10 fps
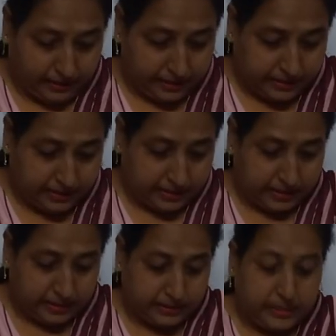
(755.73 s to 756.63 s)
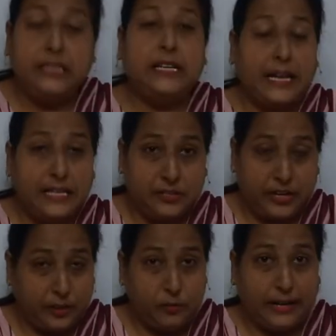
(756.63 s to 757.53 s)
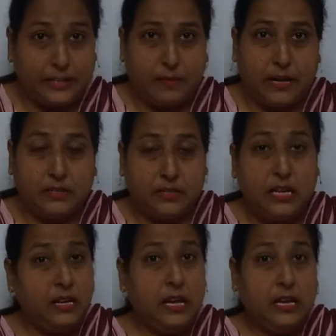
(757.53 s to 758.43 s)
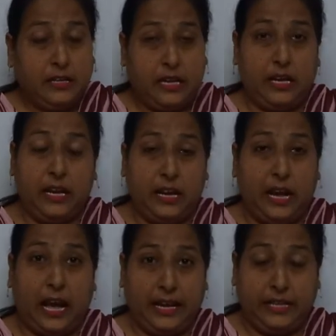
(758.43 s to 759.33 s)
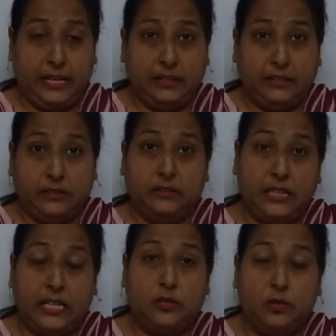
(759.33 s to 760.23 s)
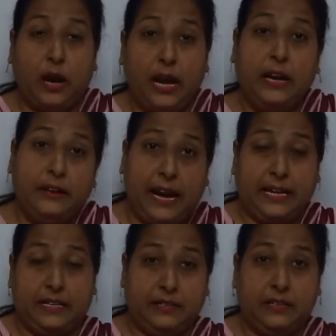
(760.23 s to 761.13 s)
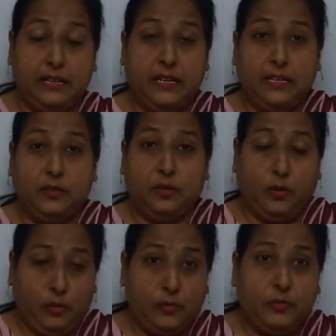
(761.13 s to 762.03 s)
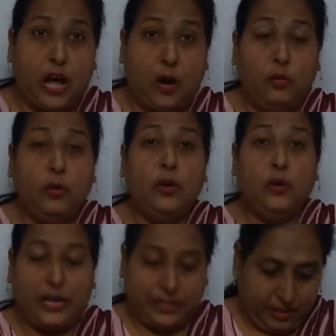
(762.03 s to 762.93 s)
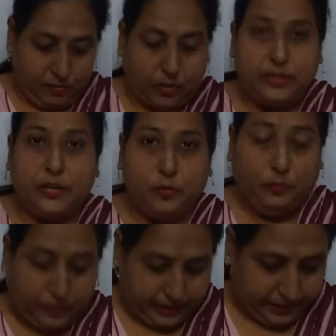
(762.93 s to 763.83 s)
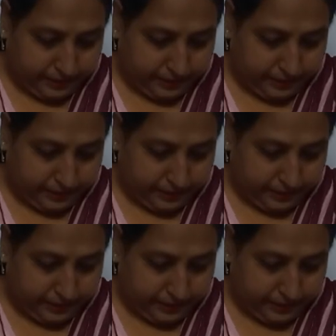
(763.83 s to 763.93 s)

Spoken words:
This think tank is trying to act smart. See, I think, yes, you are right. So now let's see what they do further.